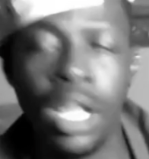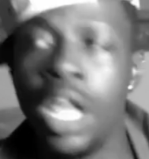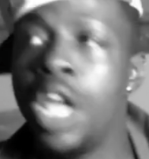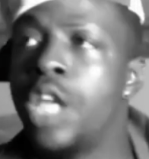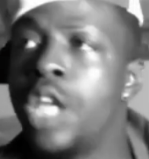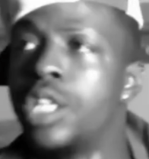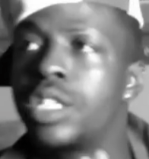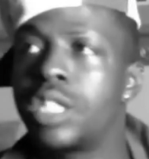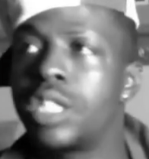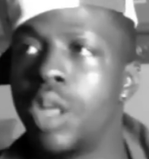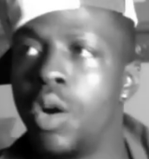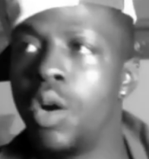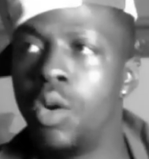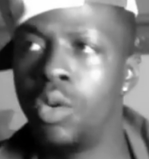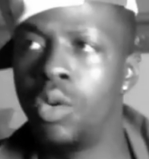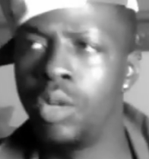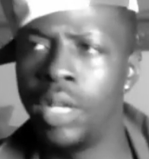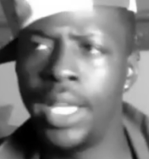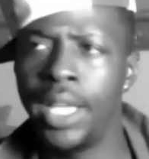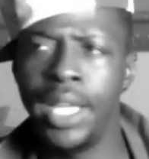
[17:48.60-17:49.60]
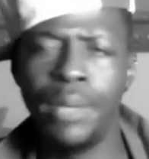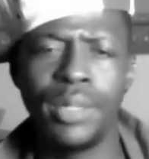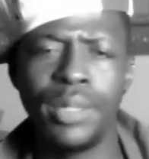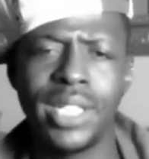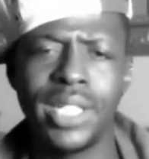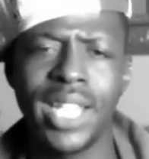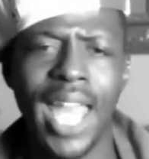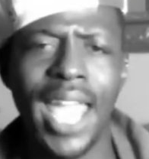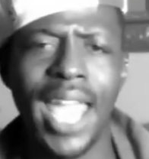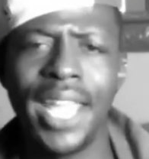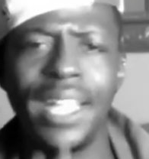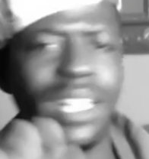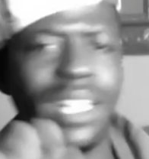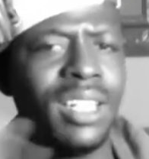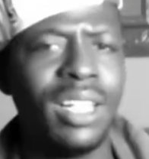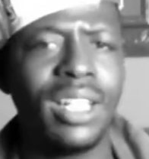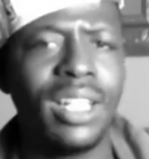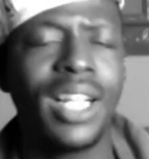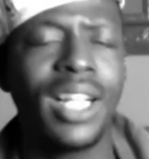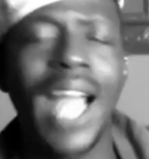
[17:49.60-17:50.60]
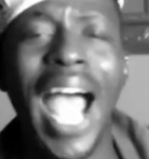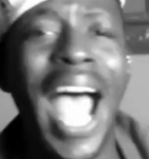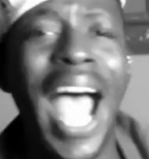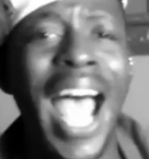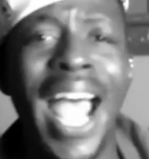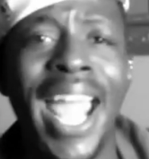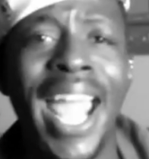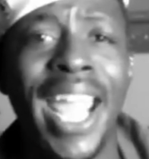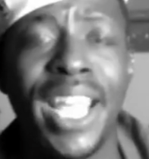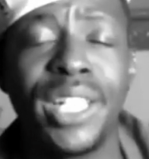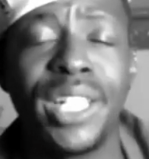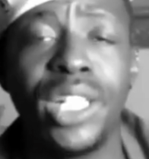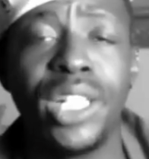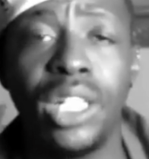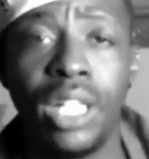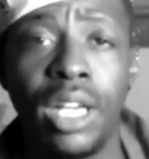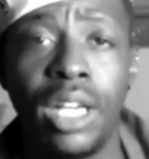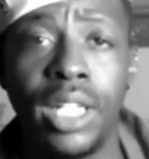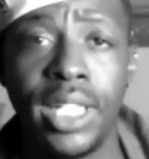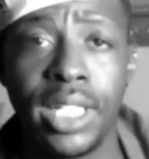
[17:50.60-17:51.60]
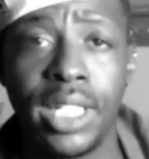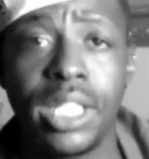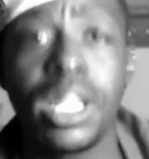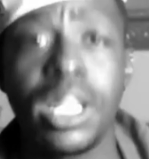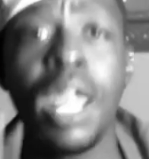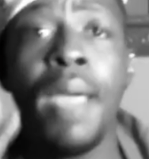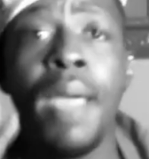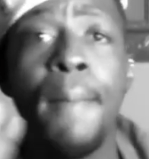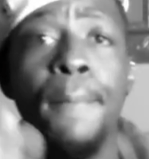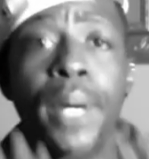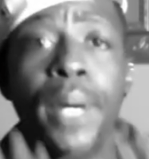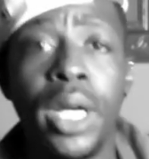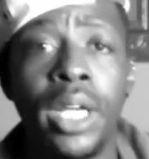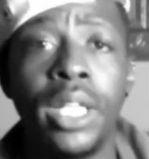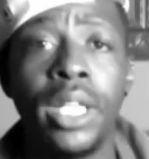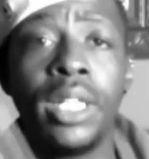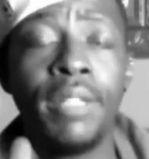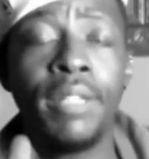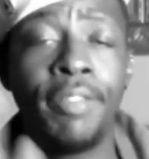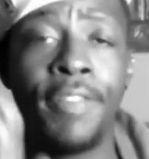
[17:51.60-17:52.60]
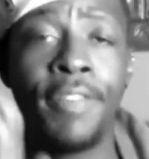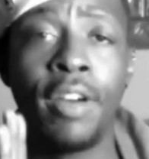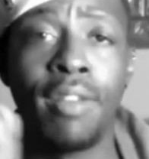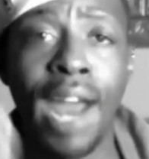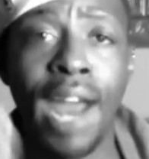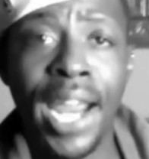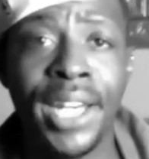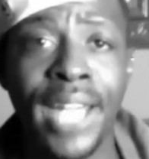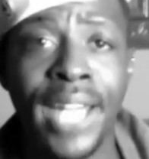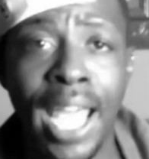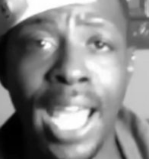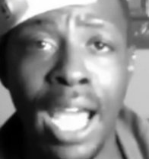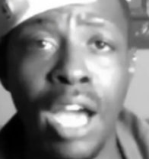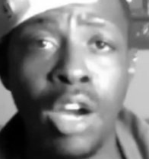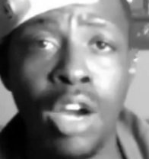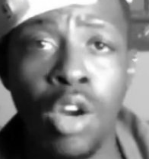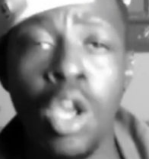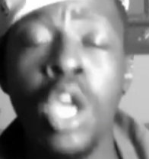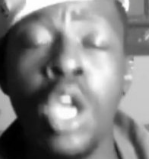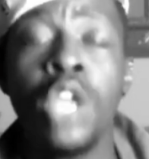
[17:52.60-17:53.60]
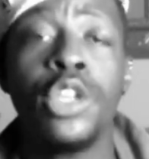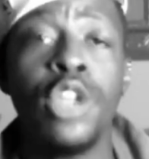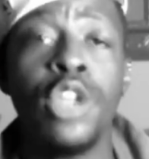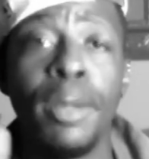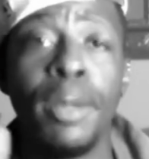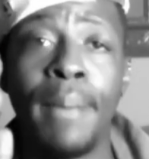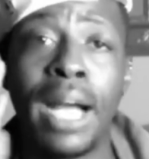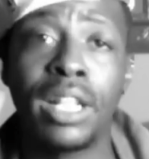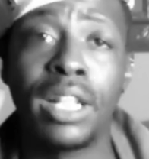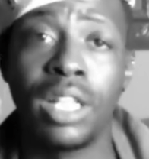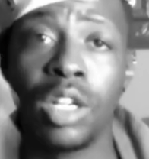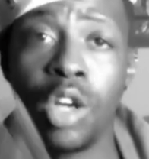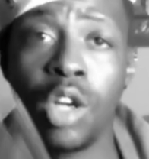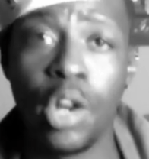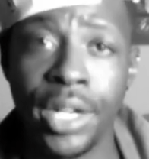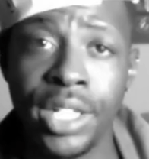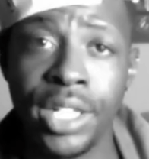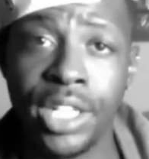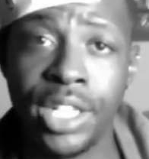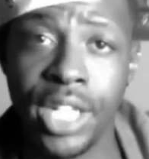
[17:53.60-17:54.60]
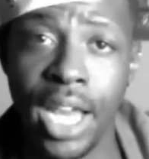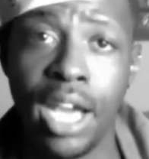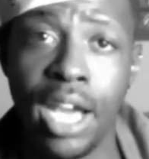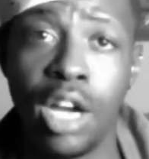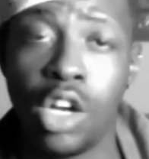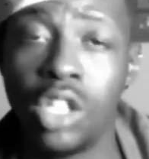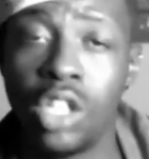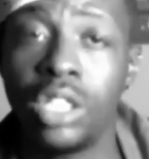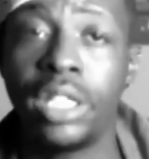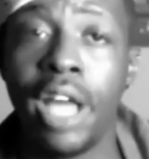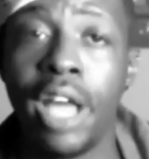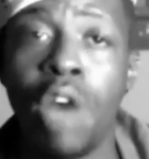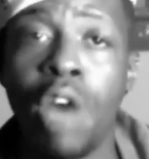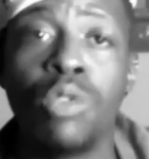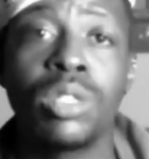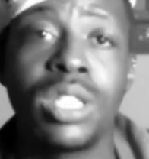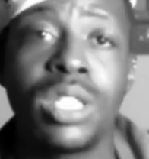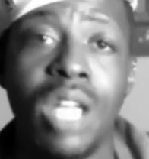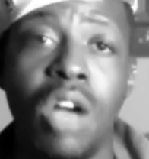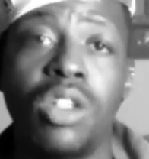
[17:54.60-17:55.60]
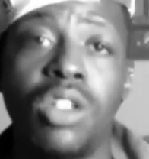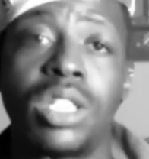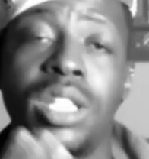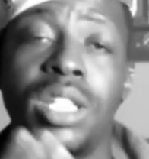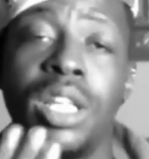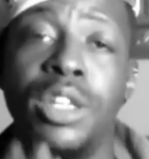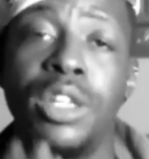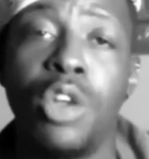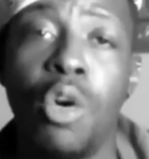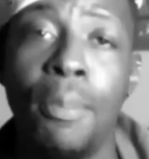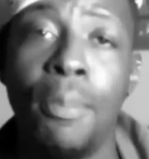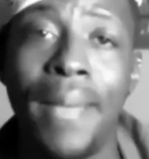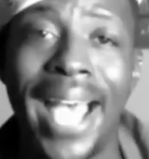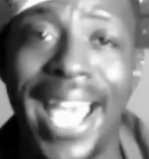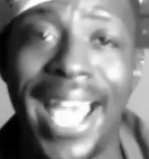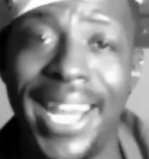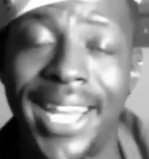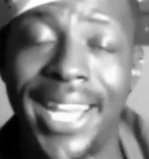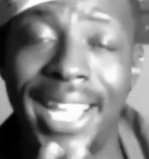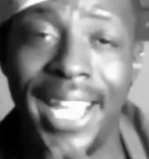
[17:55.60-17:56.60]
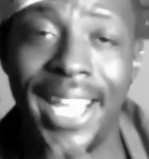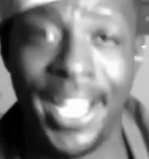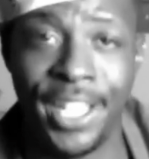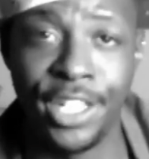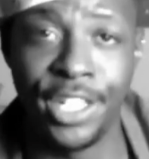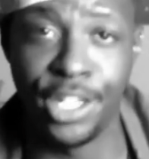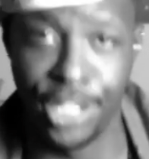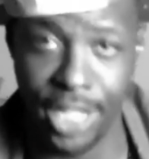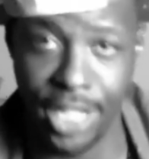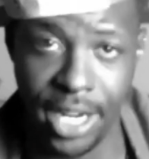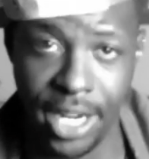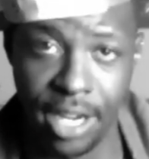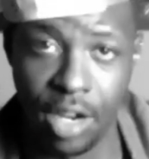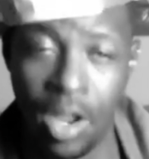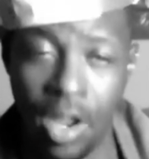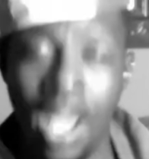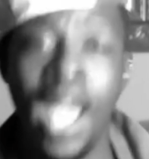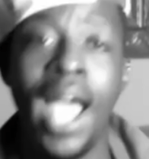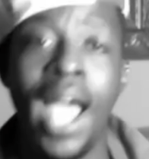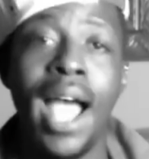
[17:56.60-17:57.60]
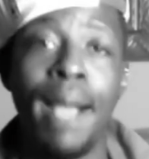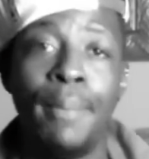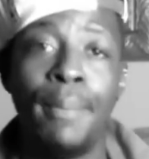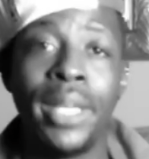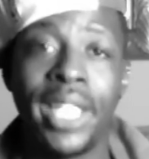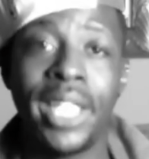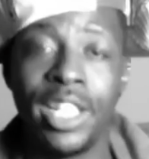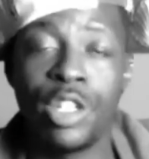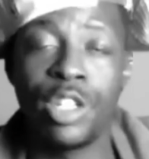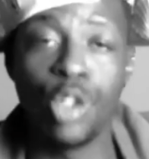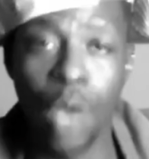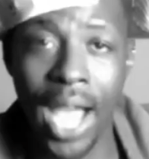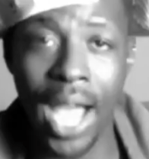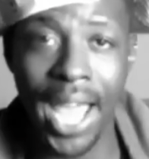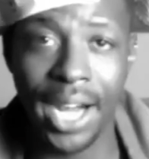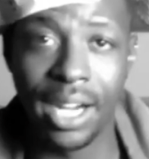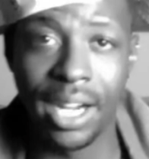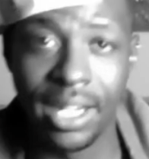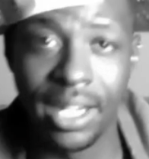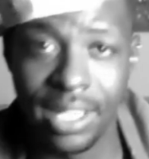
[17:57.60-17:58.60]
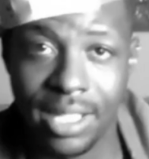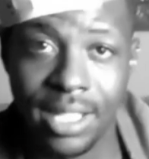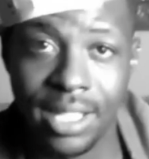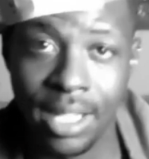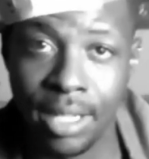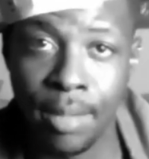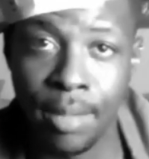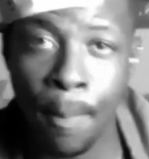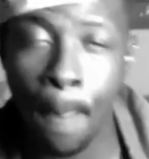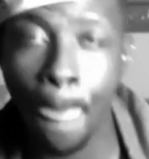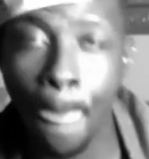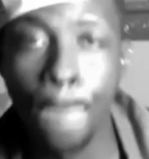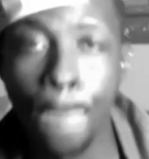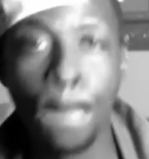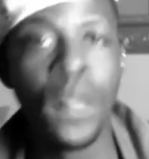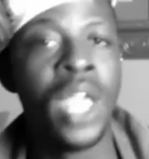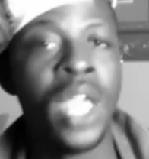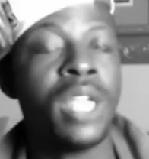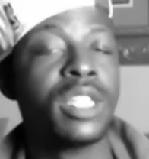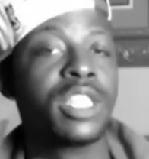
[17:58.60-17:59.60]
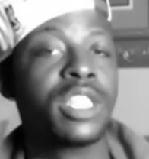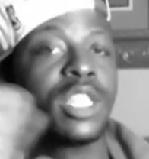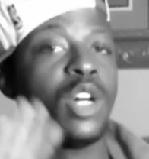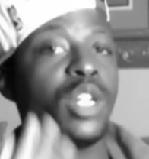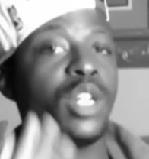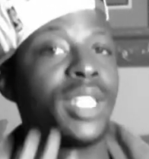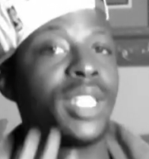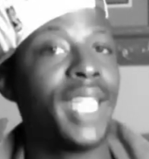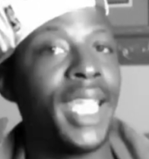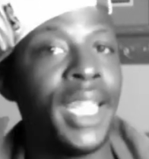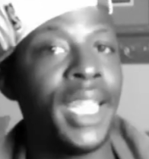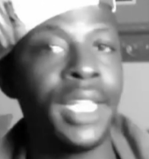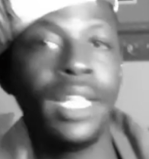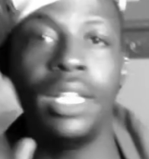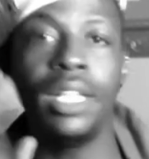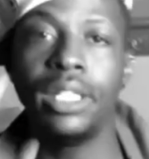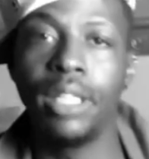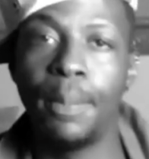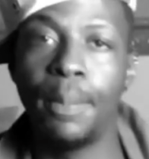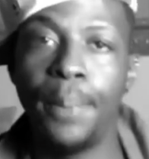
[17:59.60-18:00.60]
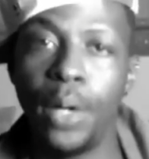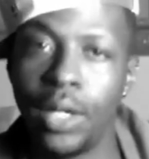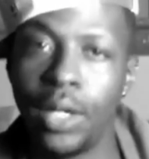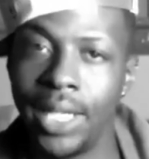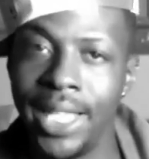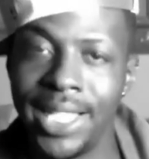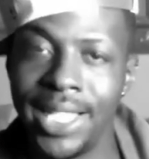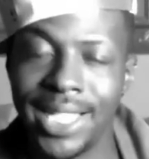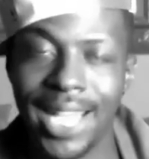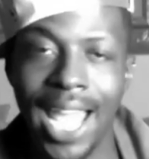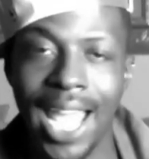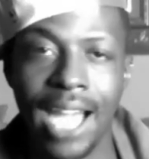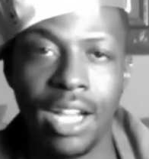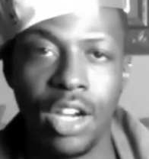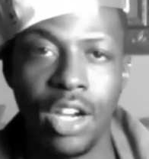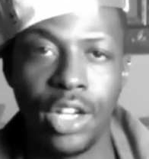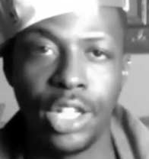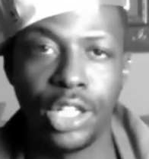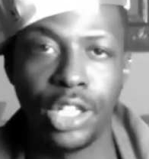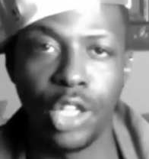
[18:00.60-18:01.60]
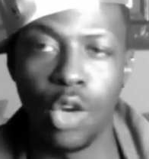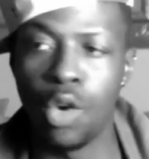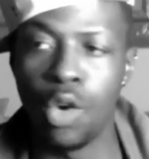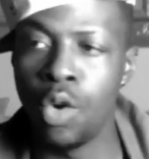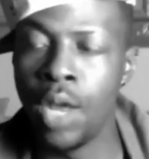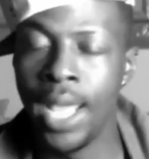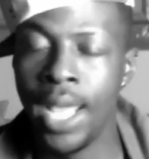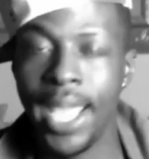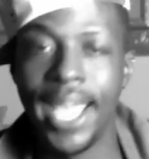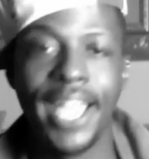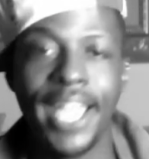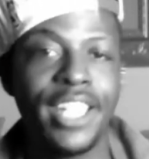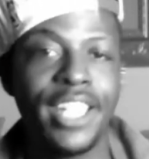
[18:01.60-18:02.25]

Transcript: So he was like, look, I handle all this. But for right now, you're about to go to jail. Don't talk to nobody in jail. I'm gonna get you out of this, son. So then the police knock on the door. And